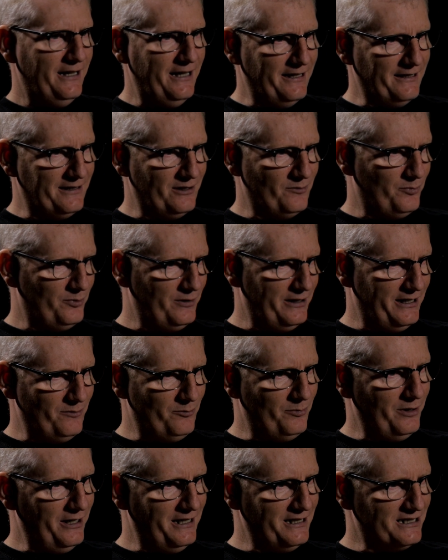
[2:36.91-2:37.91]
I can play
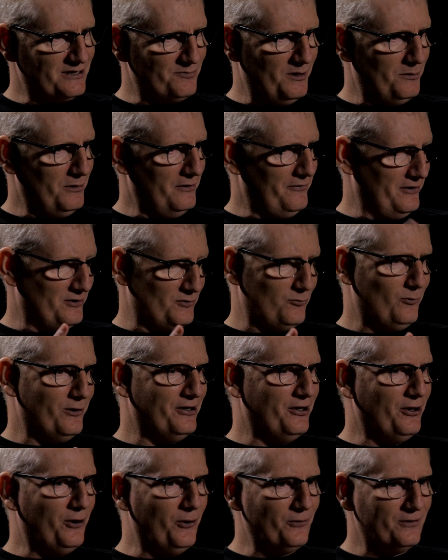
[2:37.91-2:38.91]
bass, maybe if it's
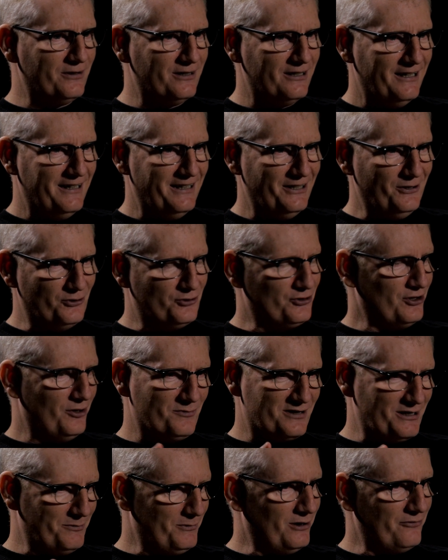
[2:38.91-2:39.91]
one note.
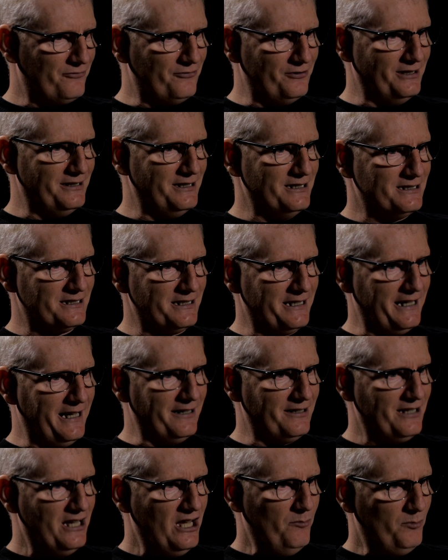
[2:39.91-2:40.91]
Drums I'm not very decent
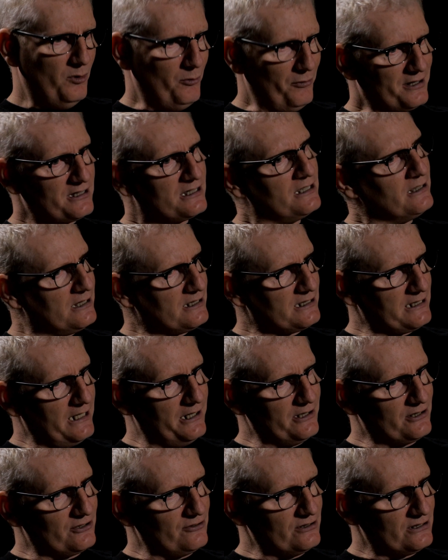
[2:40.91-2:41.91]
at. But with
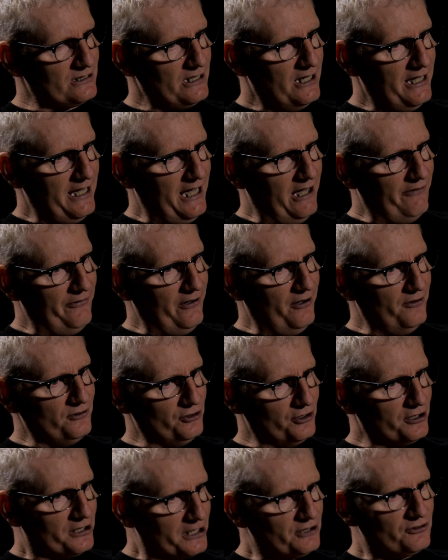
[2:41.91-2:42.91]
synthesizers, I found
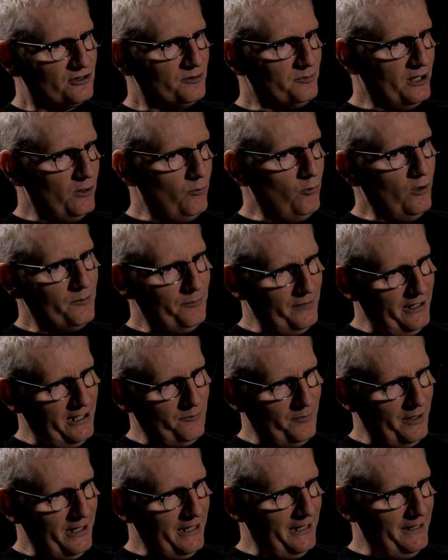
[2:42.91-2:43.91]
you could literally be a
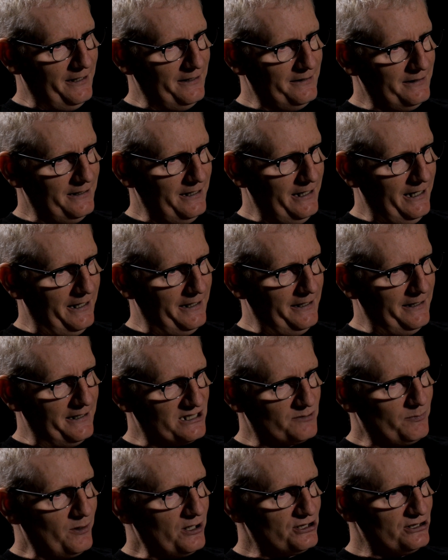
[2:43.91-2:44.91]
one-man band, and
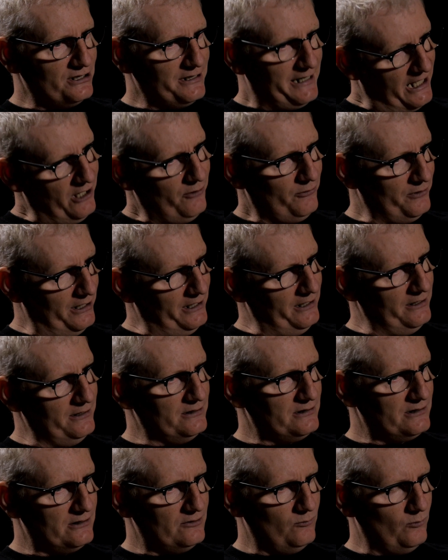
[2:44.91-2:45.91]
especially
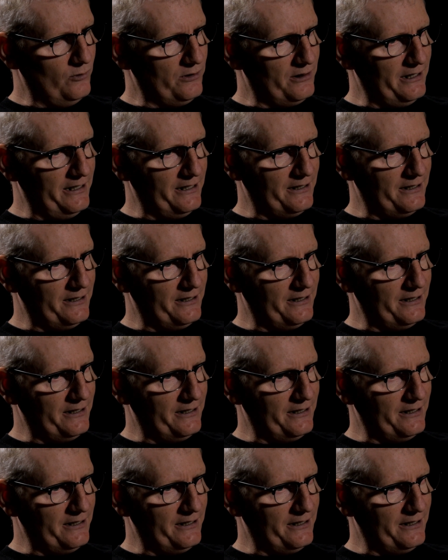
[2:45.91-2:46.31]
nowadays with